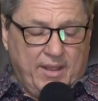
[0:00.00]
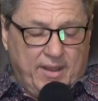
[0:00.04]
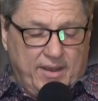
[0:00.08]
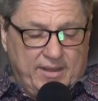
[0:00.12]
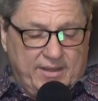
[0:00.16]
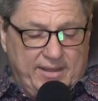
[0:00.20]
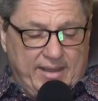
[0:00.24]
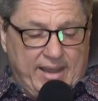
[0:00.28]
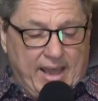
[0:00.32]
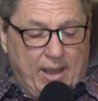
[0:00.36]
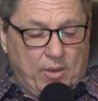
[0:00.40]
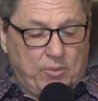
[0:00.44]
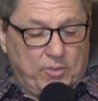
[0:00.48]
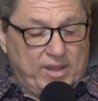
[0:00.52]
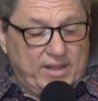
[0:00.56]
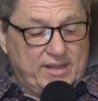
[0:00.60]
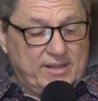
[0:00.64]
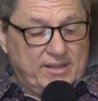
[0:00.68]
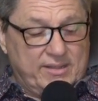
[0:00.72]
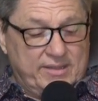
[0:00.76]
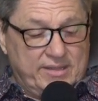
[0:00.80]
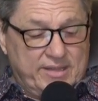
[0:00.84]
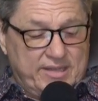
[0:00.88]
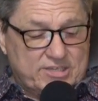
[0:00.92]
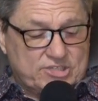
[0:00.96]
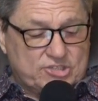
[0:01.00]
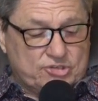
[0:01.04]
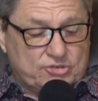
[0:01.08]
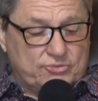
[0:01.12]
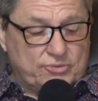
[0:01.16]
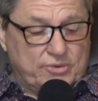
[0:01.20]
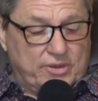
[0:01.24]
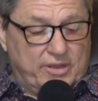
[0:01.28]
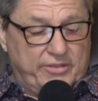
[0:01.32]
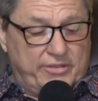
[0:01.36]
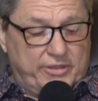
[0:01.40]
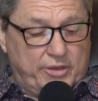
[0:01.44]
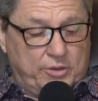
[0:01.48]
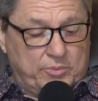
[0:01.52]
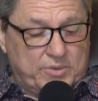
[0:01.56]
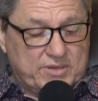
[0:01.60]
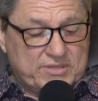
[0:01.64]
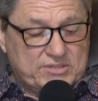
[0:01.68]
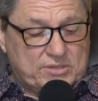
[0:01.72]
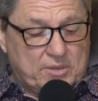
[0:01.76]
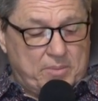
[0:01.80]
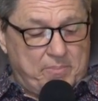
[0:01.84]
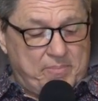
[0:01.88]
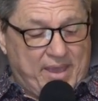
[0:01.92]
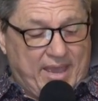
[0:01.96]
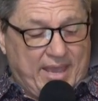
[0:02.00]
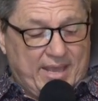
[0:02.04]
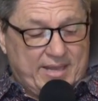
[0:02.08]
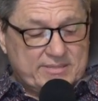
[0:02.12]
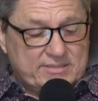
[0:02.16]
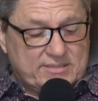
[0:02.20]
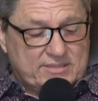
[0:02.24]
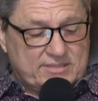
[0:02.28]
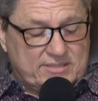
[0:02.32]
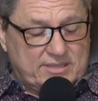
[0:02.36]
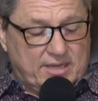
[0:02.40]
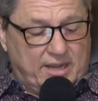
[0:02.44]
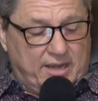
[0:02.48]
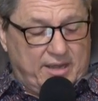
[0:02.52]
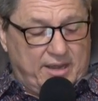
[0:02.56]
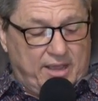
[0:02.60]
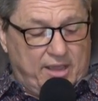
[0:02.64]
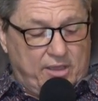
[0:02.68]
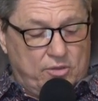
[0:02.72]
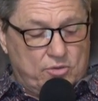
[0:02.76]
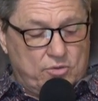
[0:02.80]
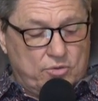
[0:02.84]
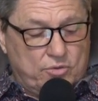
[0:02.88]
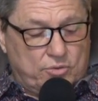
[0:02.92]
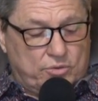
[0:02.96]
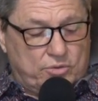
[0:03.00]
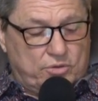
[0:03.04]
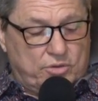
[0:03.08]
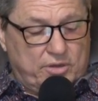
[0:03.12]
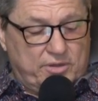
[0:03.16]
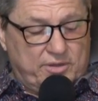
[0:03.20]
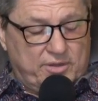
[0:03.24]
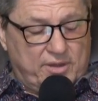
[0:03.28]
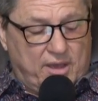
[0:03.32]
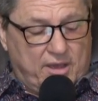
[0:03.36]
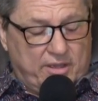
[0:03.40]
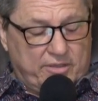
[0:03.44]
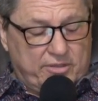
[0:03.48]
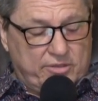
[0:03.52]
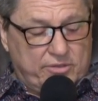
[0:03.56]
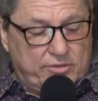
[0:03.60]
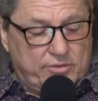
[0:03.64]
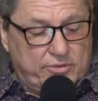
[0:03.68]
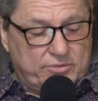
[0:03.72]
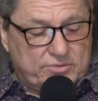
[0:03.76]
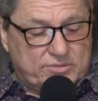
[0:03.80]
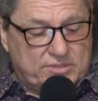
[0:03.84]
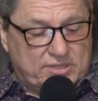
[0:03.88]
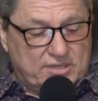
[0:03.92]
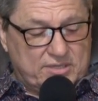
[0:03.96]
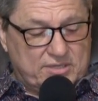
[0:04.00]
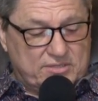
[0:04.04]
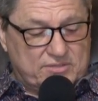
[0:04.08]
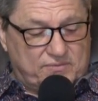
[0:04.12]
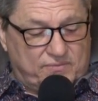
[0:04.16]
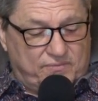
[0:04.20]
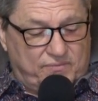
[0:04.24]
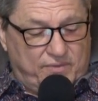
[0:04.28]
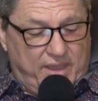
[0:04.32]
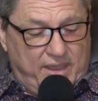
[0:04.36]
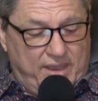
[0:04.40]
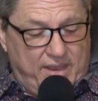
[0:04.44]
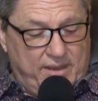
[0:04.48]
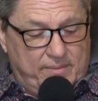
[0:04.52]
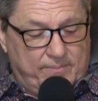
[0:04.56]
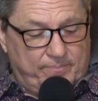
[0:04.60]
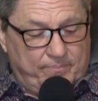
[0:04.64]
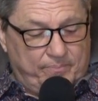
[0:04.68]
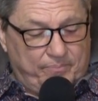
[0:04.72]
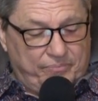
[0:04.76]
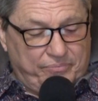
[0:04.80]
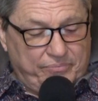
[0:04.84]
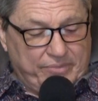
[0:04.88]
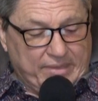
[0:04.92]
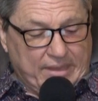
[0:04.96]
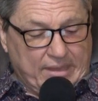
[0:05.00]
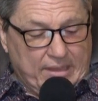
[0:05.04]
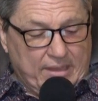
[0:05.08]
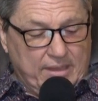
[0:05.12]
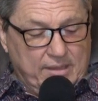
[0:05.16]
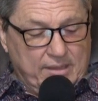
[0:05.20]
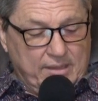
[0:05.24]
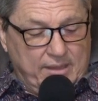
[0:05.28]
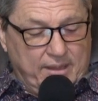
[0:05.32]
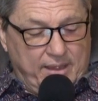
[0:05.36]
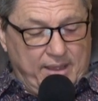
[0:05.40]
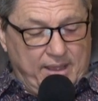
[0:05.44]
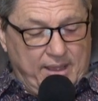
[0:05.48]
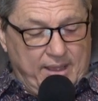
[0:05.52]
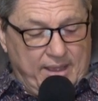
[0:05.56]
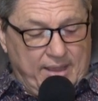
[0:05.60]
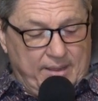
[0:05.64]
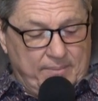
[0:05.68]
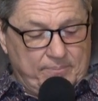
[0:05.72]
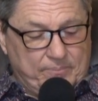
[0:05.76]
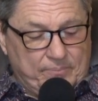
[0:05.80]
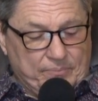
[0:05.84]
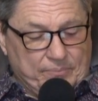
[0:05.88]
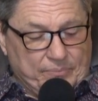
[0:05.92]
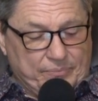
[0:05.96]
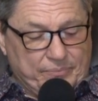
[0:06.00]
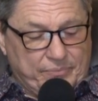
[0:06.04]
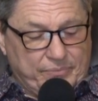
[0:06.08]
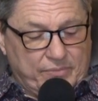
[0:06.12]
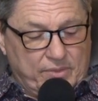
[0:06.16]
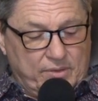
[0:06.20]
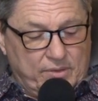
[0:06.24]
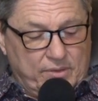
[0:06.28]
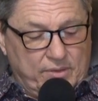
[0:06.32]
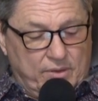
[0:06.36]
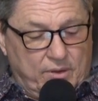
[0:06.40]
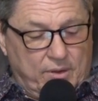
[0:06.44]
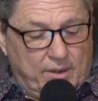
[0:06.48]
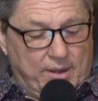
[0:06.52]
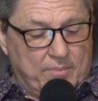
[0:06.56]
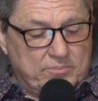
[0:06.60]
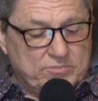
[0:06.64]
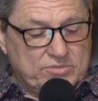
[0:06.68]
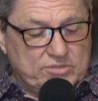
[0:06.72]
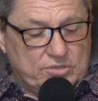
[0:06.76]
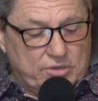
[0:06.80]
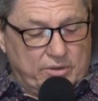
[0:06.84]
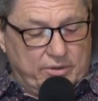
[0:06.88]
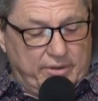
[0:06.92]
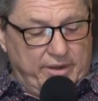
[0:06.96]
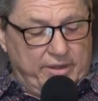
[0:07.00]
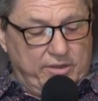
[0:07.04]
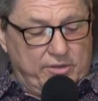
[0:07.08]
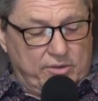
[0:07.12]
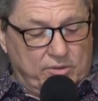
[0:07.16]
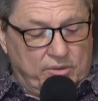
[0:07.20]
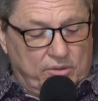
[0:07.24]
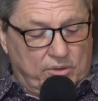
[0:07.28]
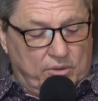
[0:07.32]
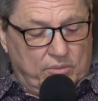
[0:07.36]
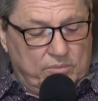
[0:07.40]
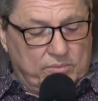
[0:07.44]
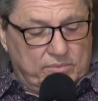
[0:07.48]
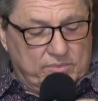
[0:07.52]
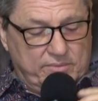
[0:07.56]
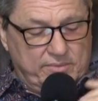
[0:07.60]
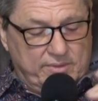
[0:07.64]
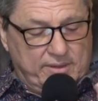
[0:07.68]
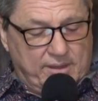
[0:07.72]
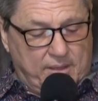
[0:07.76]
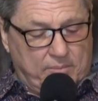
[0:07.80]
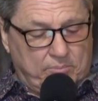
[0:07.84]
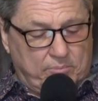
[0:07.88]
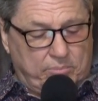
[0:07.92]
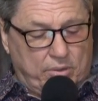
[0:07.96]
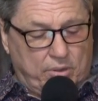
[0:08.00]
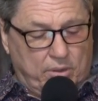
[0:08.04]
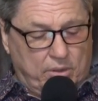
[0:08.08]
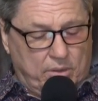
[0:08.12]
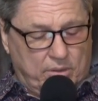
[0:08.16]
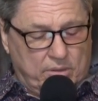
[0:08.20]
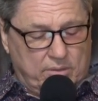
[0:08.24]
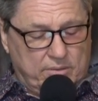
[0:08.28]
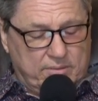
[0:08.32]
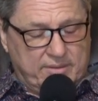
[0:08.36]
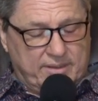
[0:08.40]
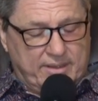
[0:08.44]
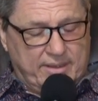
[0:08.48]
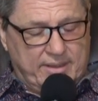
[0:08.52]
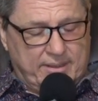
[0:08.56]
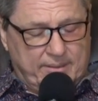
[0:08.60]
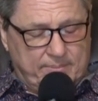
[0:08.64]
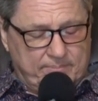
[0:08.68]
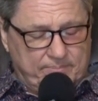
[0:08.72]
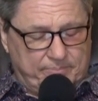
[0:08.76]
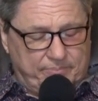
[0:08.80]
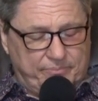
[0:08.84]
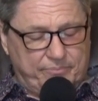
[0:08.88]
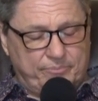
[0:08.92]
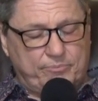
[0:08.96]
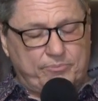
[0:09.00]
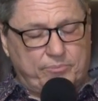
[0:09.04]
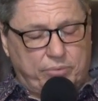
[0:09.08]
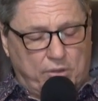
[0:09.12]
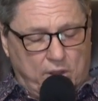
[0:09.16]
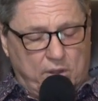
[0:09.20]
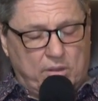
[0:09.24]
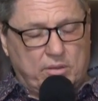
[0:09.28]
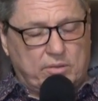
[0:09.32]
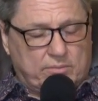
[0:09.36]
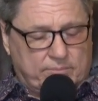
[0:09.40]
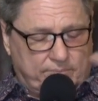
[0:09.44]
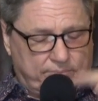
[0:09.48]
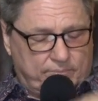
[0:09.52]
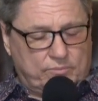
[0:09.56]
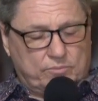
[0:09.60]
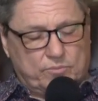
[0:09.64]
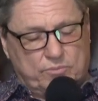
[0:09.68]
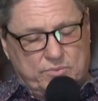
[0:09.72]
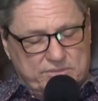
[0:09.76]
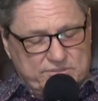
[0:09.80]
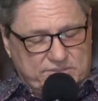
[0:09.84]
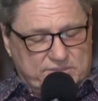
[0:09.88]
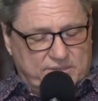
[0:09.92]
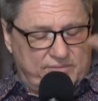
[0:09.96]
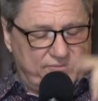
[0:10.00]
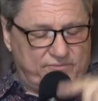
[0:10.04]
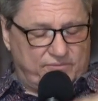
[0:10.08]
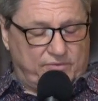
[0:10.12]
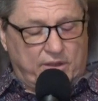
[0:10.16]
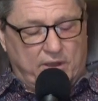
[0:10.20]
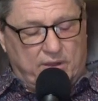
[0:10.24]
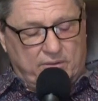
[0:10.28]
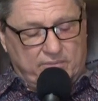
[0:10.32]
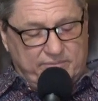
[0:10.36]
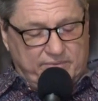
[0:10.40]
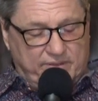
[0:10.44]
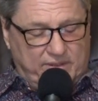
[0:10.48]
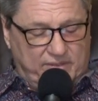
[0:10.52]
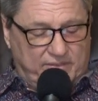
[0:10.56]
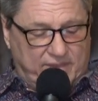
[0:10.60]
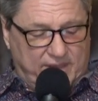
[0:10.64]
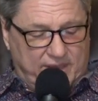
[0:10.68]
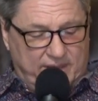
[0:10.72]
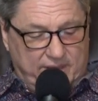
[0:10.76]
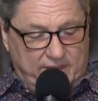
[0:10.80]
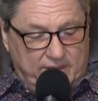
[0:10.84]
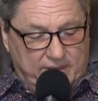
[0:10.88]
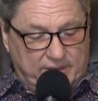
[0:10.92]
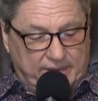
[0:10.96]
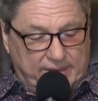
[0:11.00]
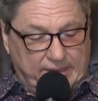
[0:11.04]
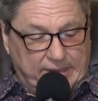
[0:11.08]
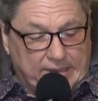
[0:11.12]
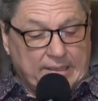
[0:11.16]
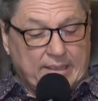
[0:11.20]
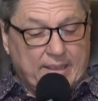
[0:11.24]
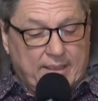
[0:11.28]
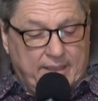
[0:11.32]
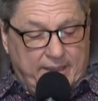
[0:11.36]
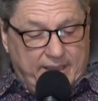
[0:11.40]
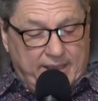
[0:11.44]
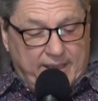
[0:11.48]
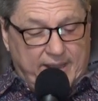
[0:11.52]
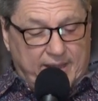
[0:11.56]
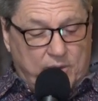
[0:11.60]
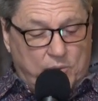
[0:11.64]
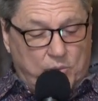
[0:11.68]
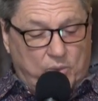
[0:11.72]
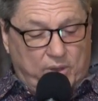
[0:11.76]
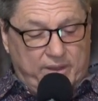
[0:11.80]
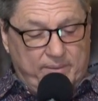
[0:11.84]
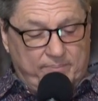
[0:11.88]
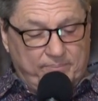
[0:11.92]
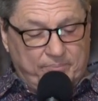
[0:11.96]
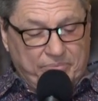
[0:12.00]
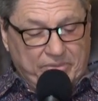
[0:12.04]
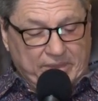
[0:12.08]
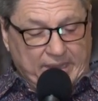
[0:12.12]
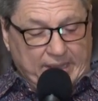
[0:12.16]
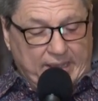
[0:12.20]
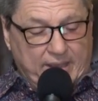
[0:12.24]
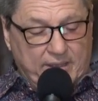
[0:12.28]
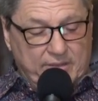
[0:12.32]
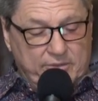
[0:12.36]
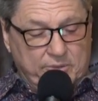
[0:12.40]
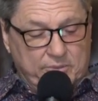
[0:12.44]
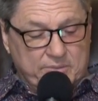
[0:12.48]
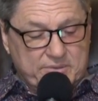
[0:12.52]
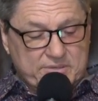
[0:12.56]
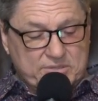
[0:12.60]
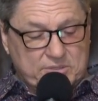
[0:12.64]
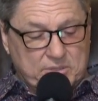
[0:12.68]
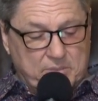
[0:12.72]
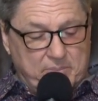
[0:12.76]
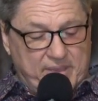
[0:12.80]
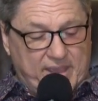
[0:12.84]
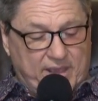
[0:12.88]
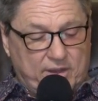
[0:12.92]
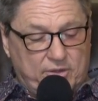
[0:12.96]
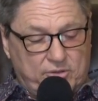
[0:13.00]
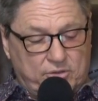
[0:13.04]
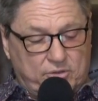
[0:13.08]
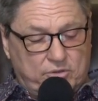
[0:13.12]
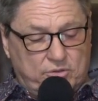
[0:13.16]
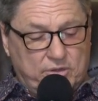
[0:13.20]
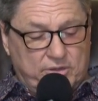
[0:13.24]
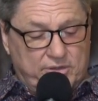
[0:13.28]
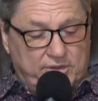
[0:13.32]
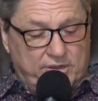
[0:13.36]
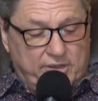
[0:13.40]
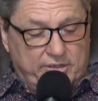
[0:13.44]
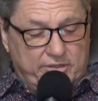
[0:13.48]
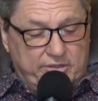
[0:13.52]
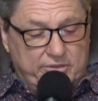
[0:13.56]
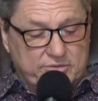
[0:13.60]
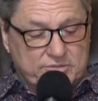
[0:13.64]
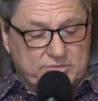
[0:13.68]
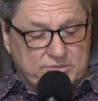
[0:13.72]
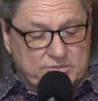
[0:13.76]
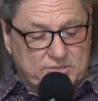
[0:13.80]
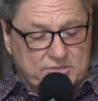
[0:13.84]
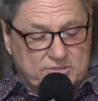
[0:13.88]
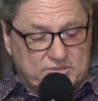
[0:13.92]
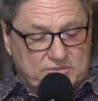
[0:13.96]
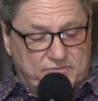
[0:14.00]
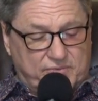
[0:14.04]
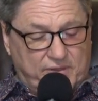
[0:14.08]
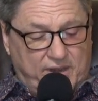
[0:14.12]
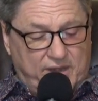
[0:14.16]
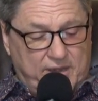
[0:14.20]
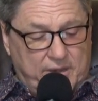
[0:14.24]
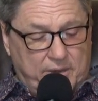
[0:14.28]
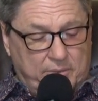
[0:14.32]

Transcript: Now at Lystra, there was a man sitting who could not use his feet. Um, or I'm sorry, no, no, not Paul. Um, Paul was involved in the healing. Anyway, there was a man who could not use his feet.